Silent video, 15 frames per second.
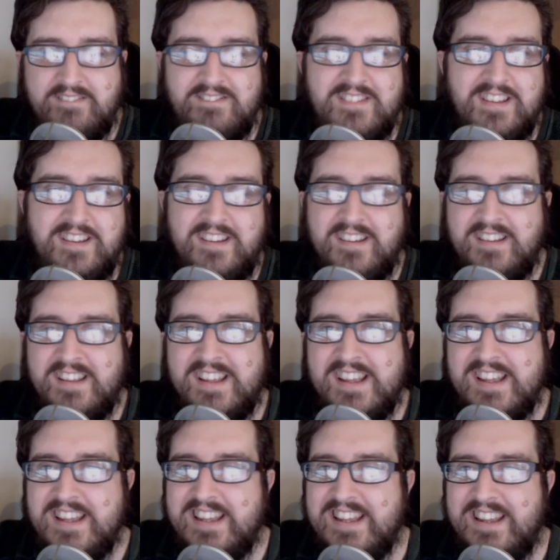
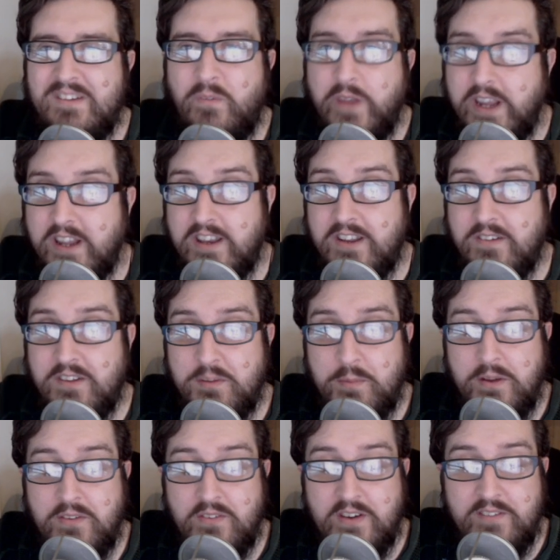What are you going to do, I
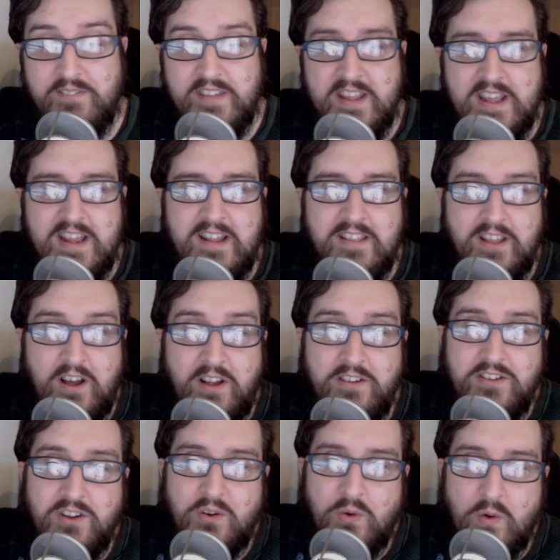suppose, right? The
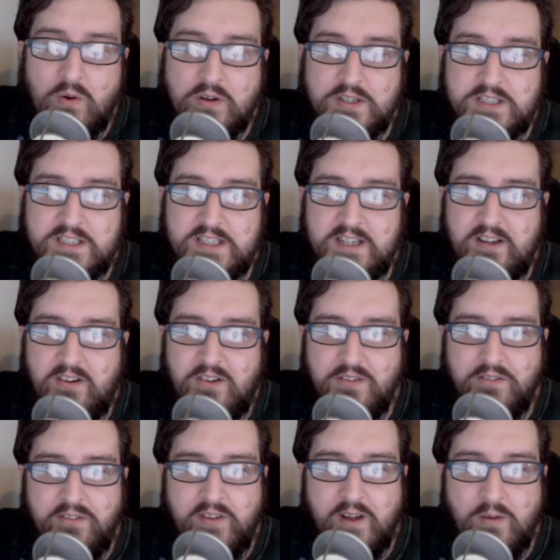Hunter Orcs on
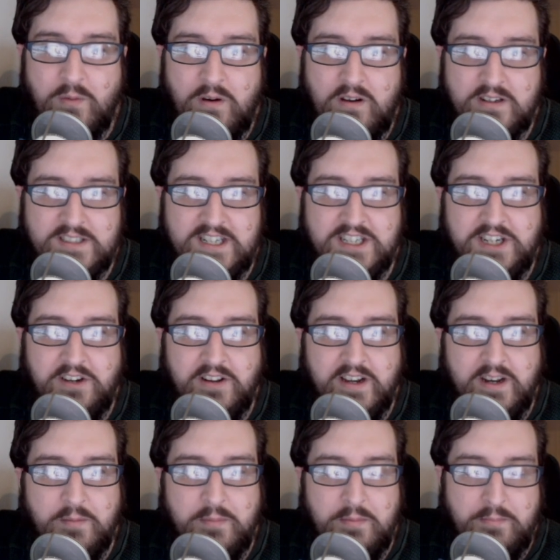Felwargs actually look a
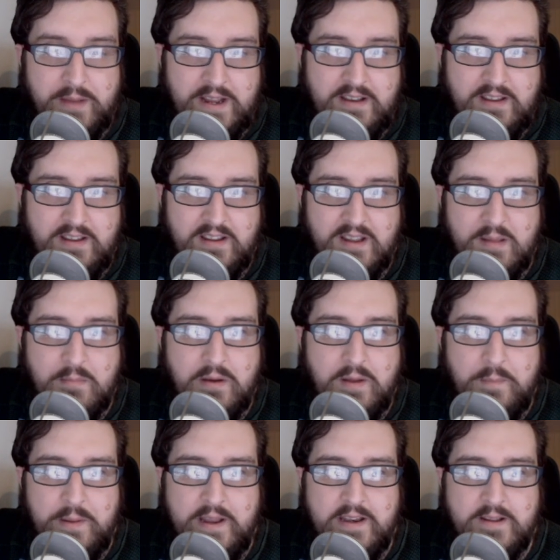little bit better, in my
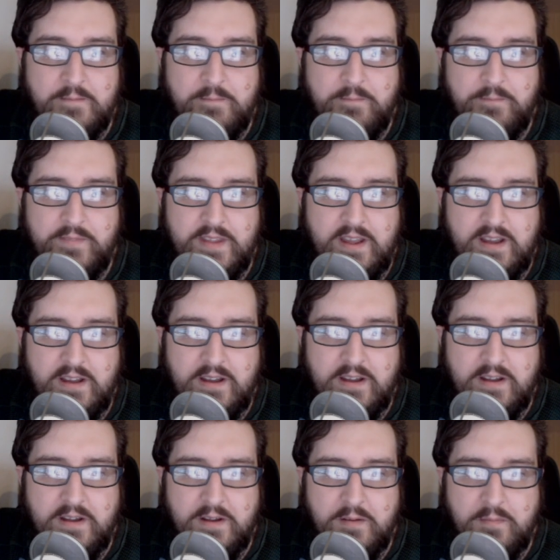opinion.
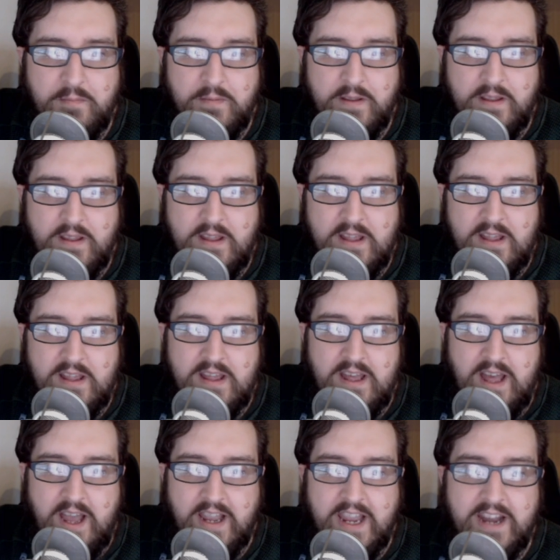
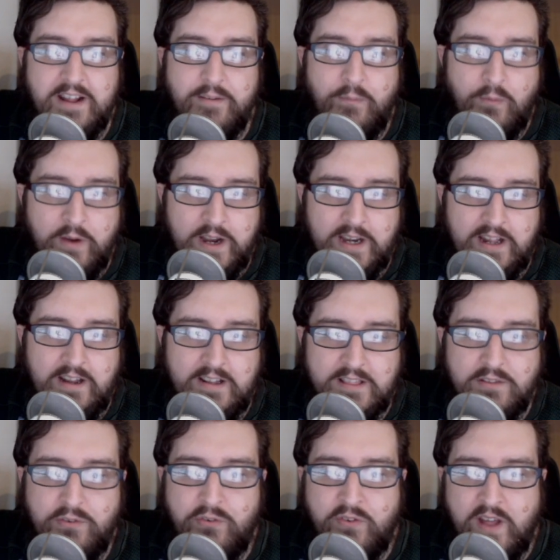Again, I really like
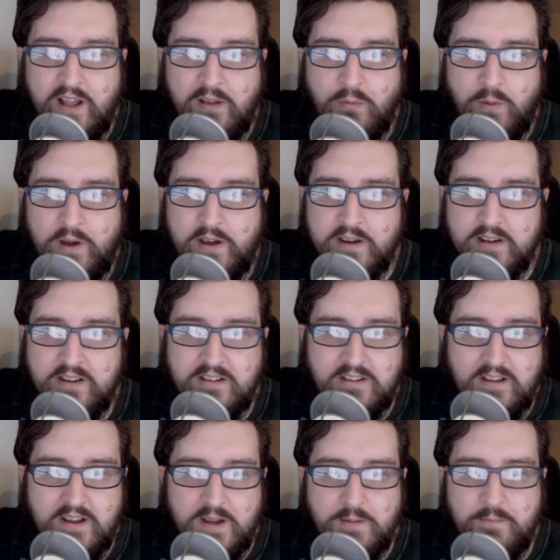the Felwarg
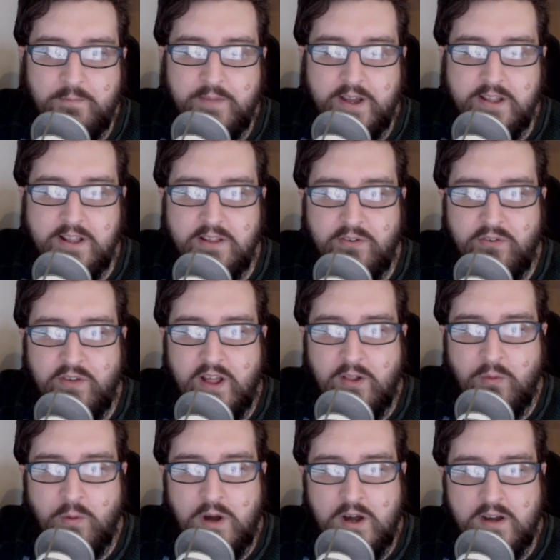design. I think the
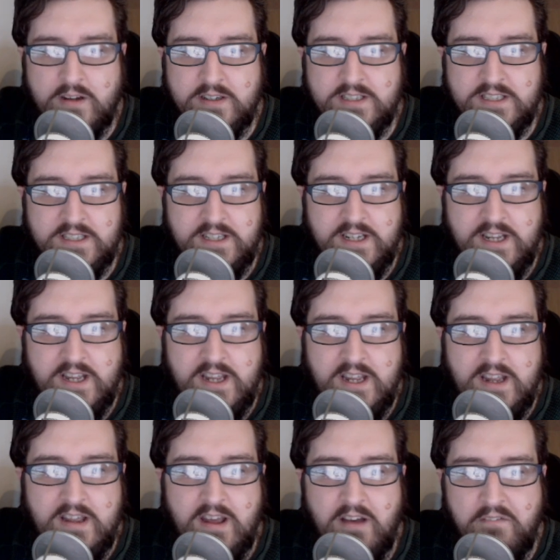Felwargs
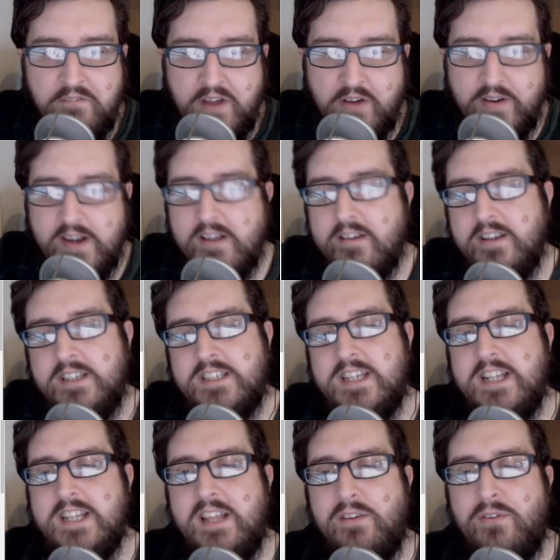are very nice,
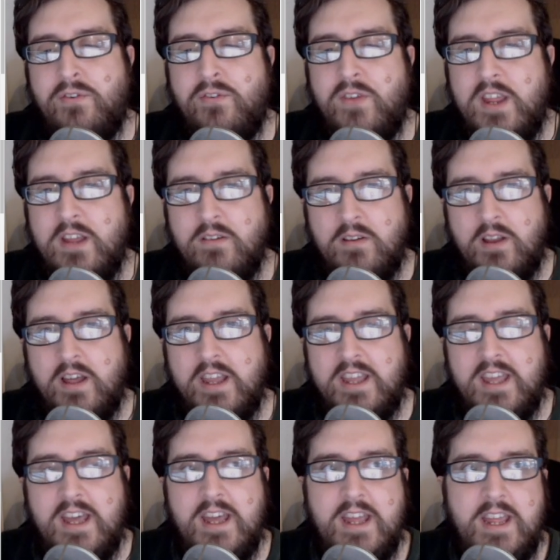and they feel like
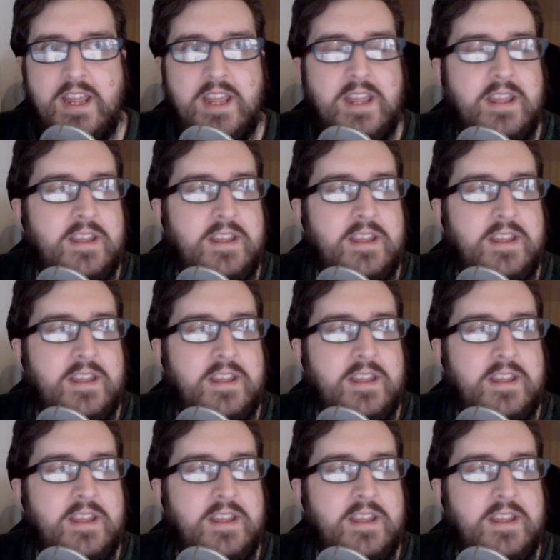a